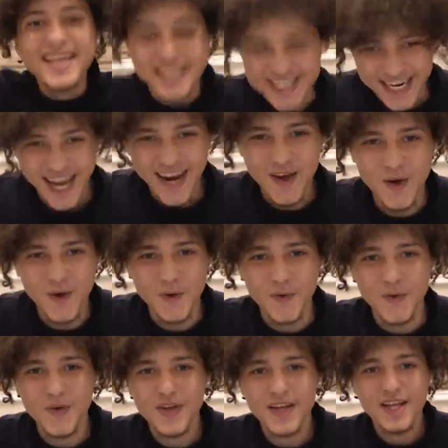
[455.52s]

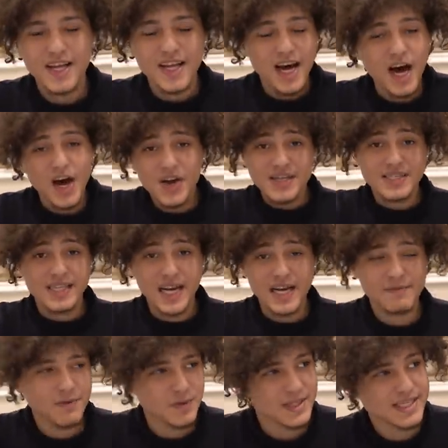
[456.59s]
Jallow. I
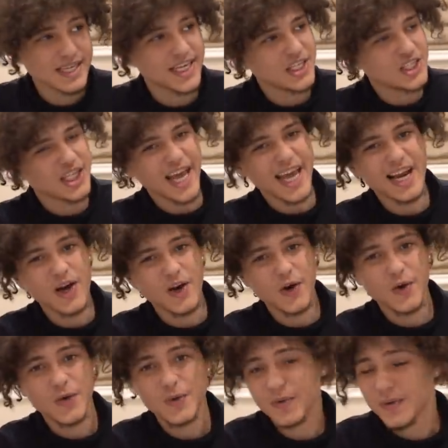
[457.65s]
understand if you want to say
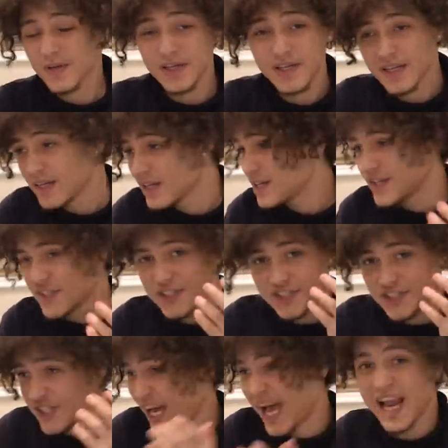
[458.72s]
J-Lo,
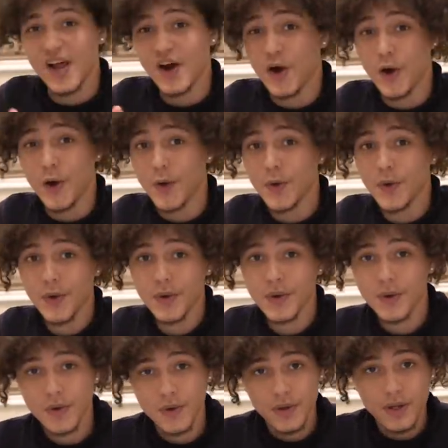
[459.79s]
Jallow,
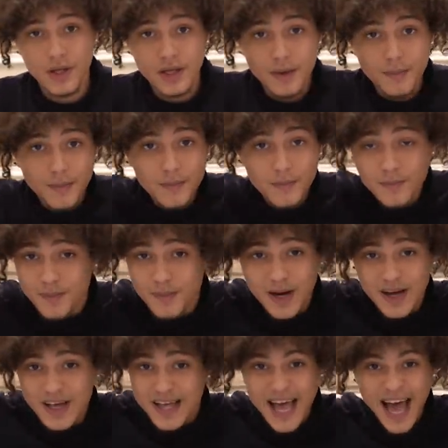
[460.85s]

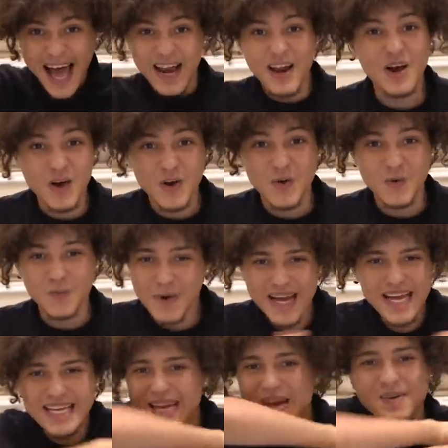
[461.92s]
but hello. Where
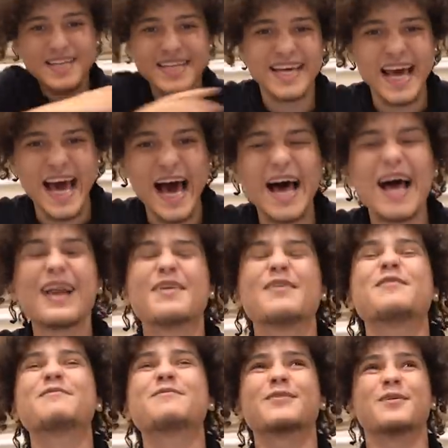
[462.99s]
the hell do you get
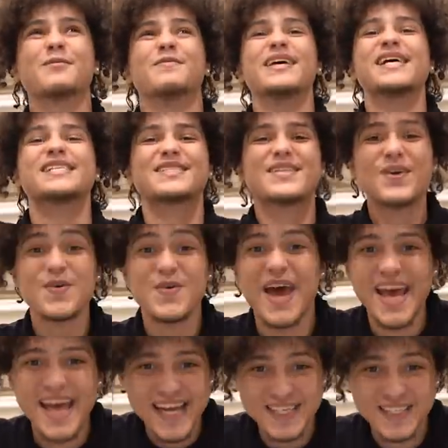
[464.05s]
hello from? There's no
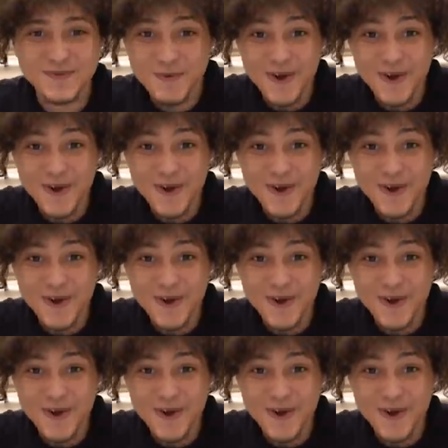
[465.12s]
H.